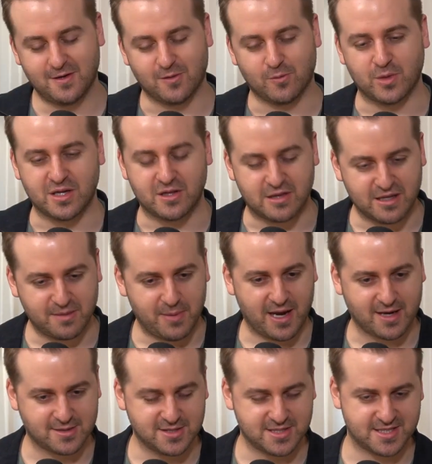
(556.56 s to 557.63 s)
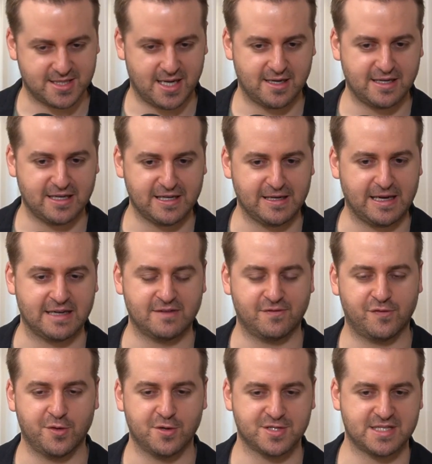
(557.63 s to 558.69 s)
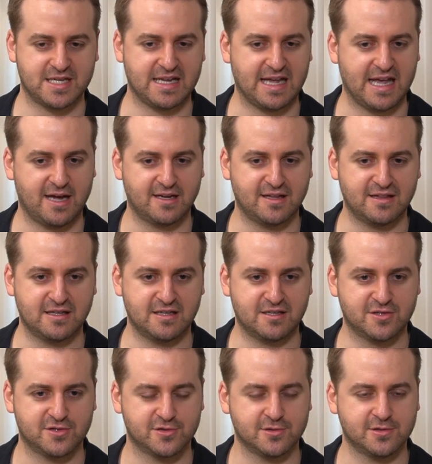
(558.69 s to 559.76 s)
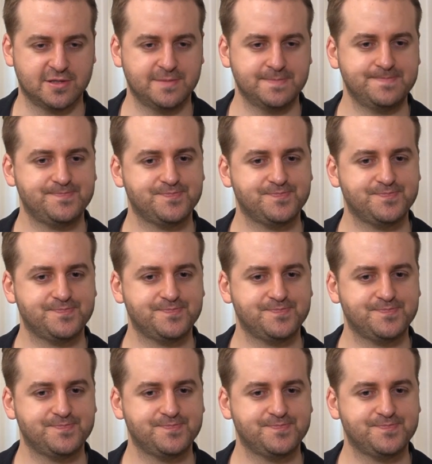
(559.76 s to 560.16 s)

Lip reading: When you think back to studying and first setting out in the industry,